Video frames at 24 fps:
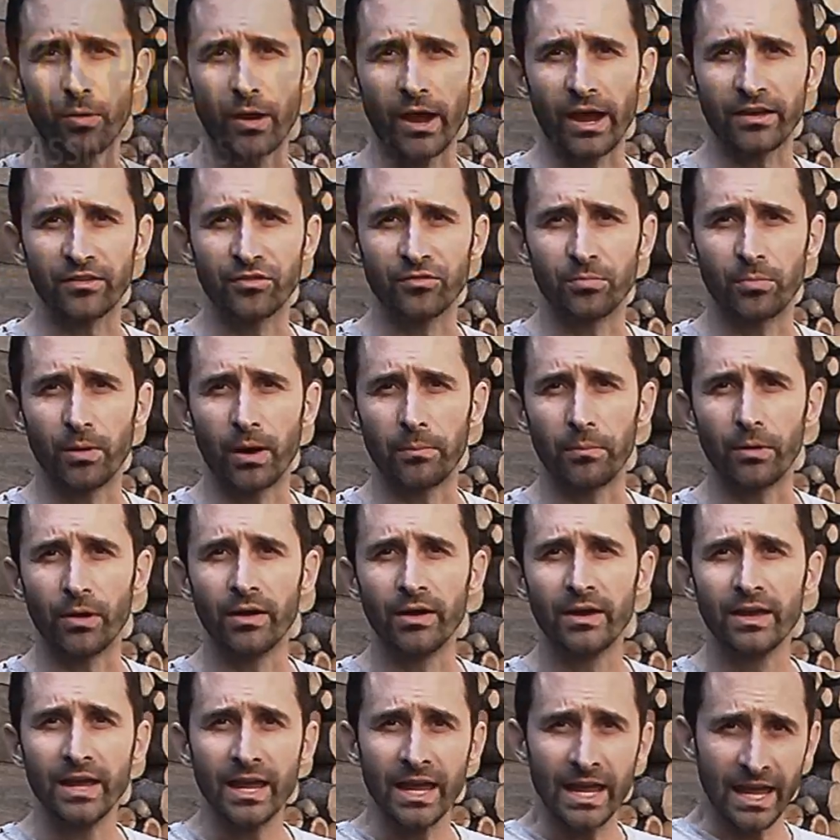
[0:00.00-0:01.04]
Praxis, Prepper.
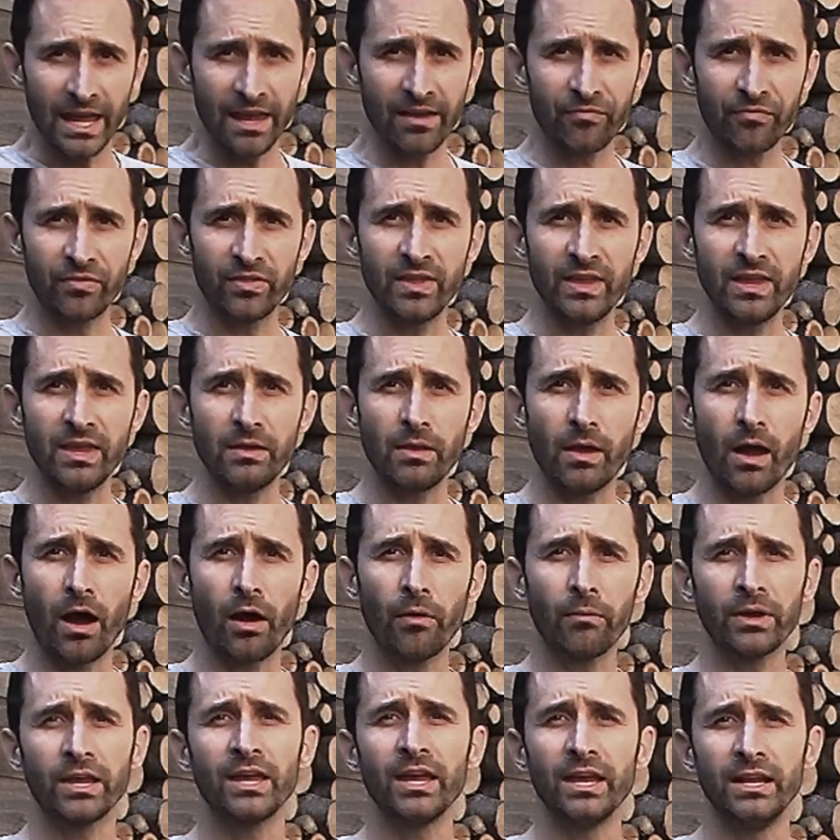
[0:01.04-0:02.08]
If the
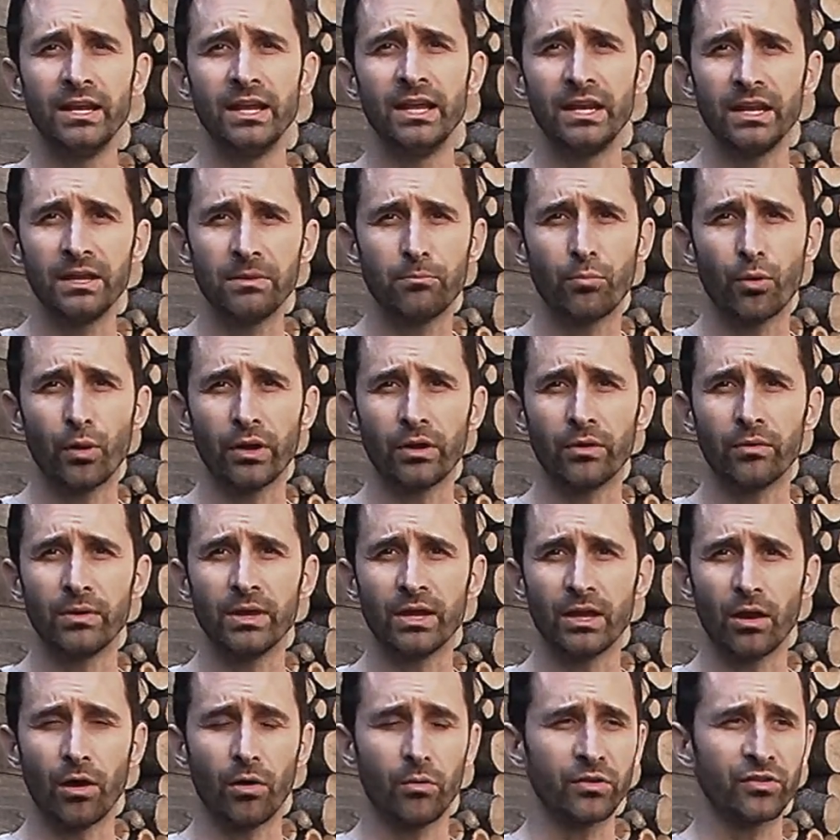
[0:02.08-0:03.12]
hurricane hitting Puerto
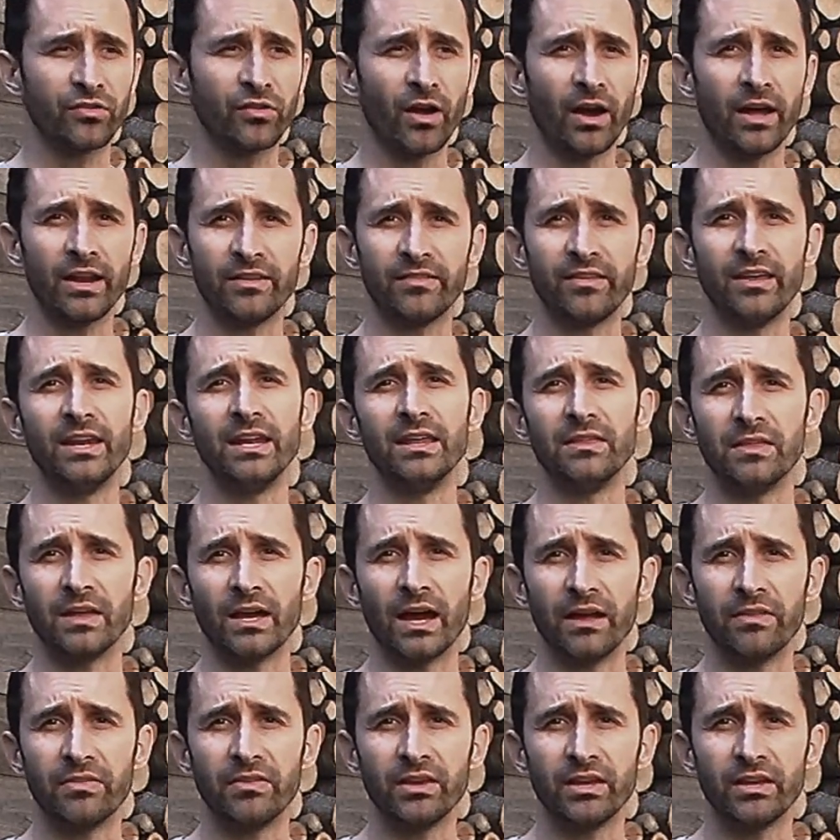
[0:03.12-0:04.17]
Rico has taught us anything,
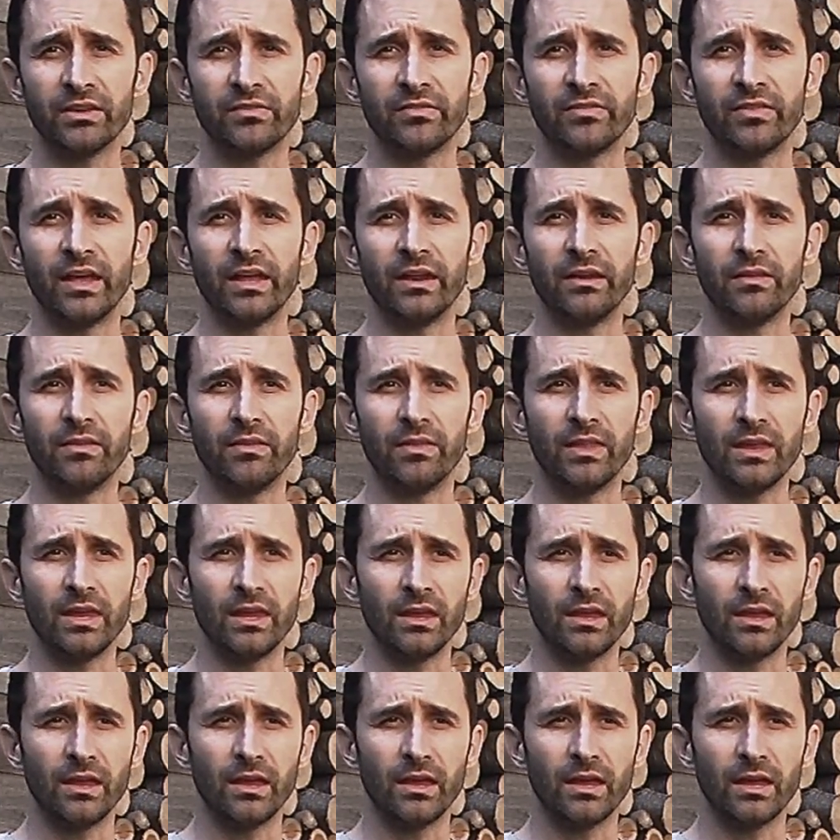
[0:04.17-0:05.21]
I think it's that
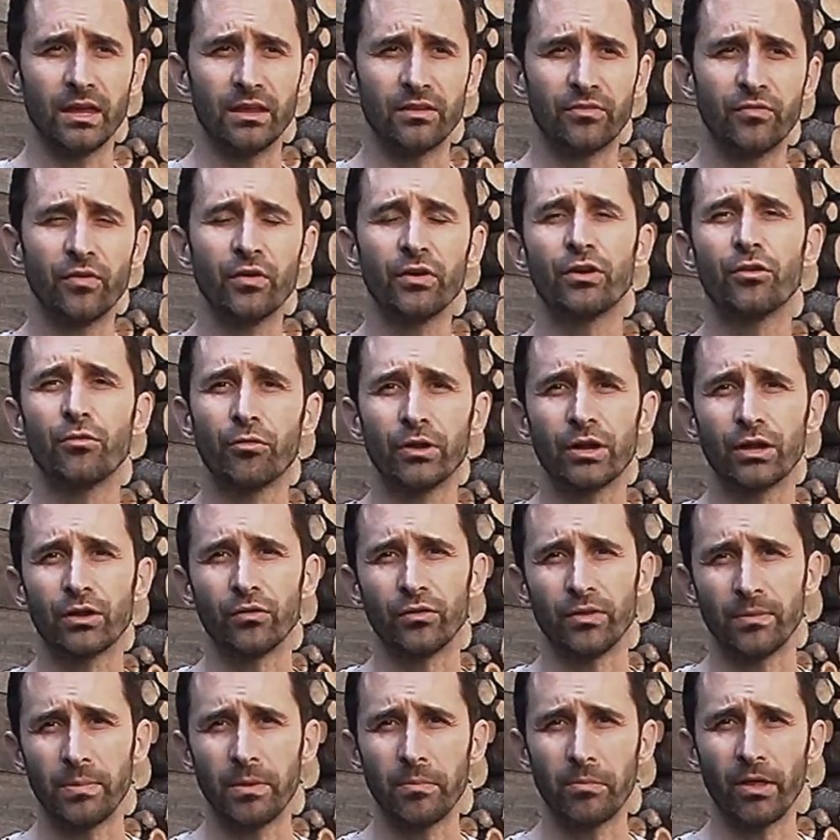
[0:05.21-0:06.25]
the it's very critical
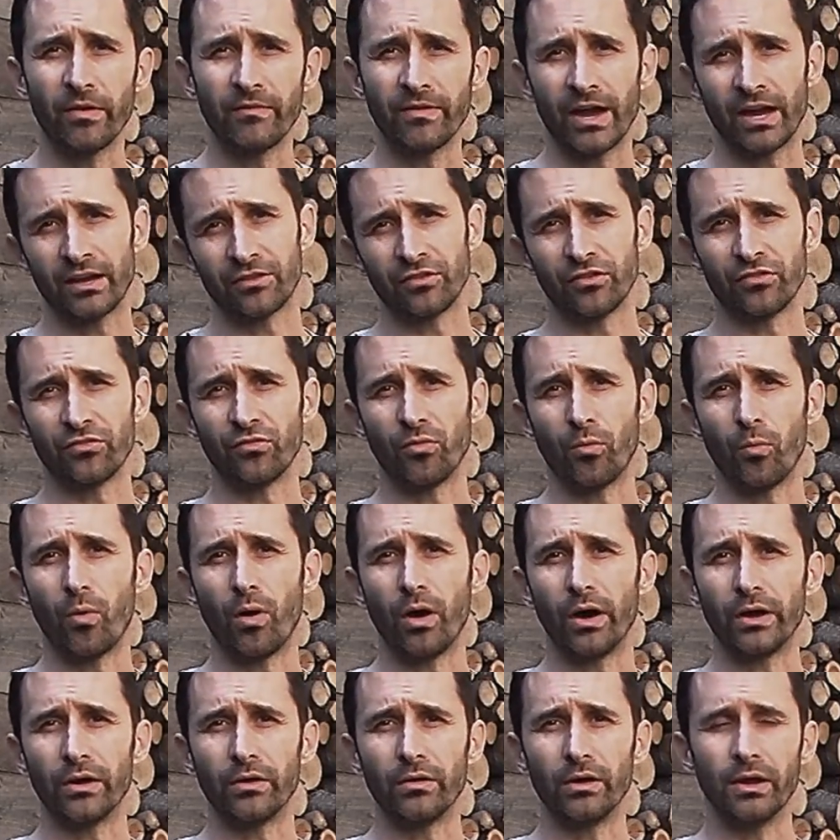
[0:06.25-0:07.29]
that people have access to
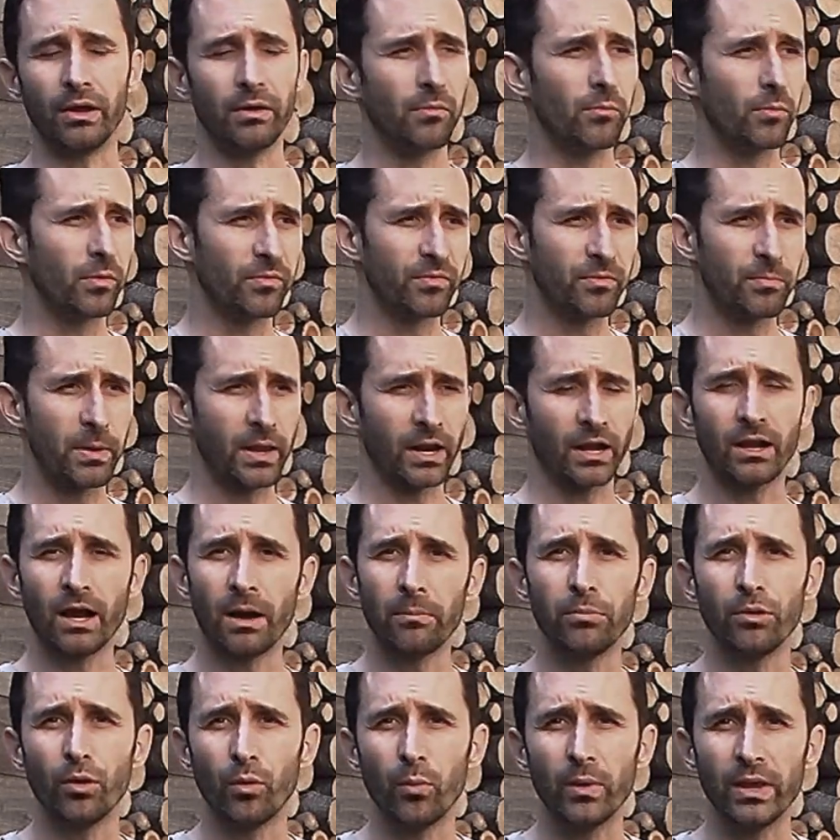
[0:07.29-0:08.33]
water. It, has been a
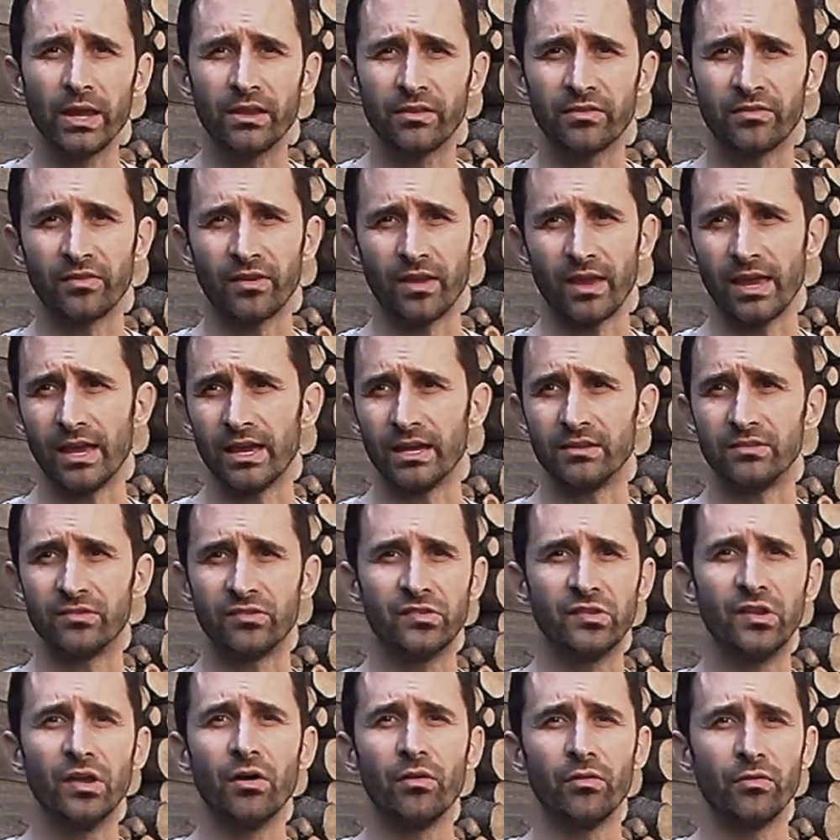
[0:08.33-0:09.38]
couple of weeks and
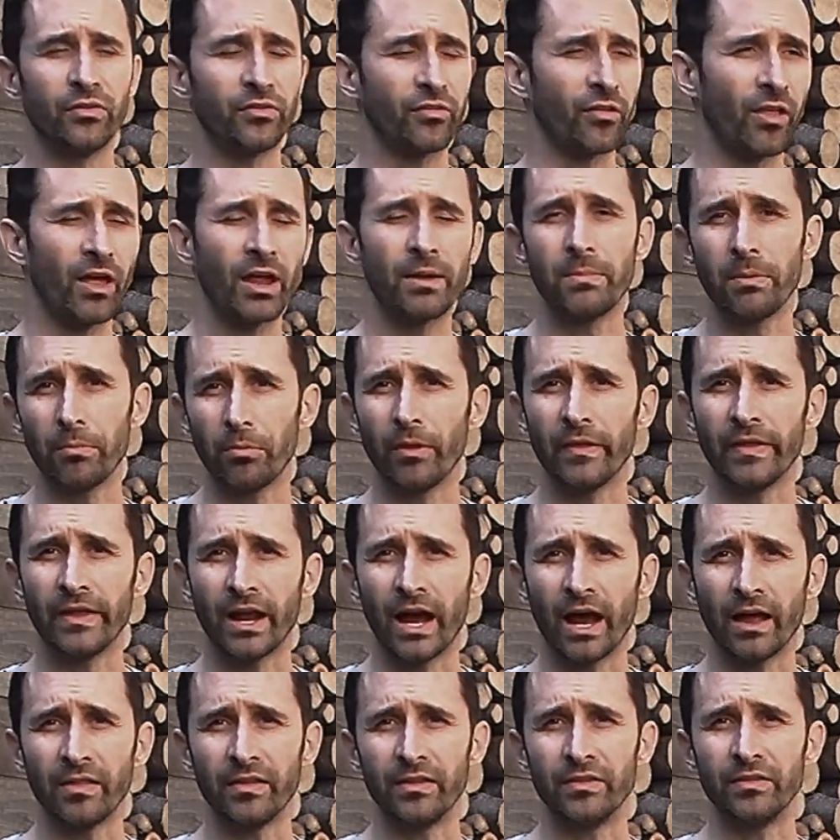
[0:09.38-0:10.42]
still there's a lot of people on the
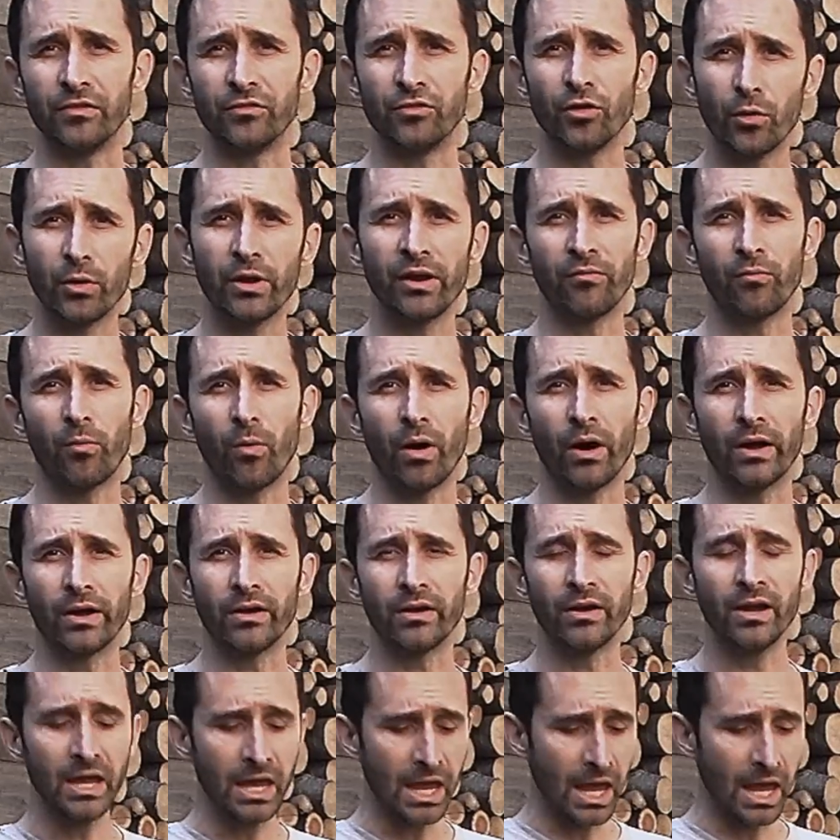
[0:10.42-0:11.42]
island that don't have water.